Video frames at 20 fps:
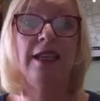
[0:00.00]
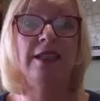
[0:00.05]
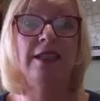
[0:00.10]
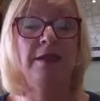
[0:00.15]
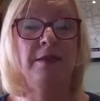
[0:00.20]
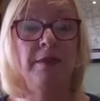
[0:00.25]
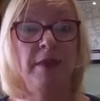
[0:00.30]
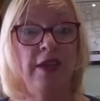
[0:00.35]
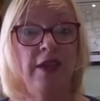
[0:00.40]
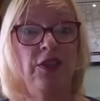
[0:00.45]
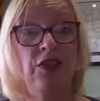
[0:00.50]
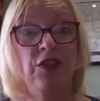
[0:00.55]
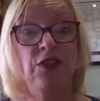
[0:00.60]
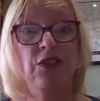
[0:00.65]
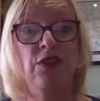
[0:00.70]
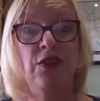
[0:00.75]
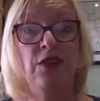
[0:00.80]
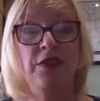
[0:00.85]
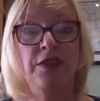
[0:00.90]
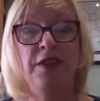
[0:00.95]
to make
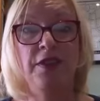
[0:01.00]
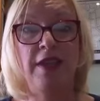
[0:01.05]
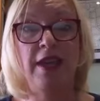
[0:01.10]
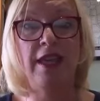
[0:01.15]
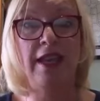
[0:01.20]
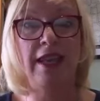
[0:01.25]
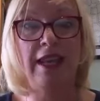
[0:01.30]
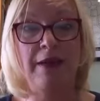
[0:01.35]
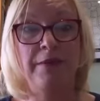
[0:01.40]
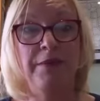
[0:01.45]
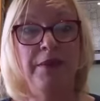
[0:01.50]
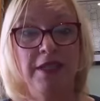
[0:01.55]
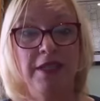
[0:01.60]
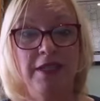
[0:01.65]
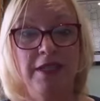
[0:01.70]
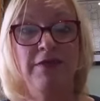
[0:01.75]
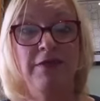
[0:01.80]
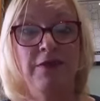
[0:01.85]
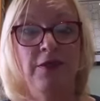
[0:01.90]
sure that their lab is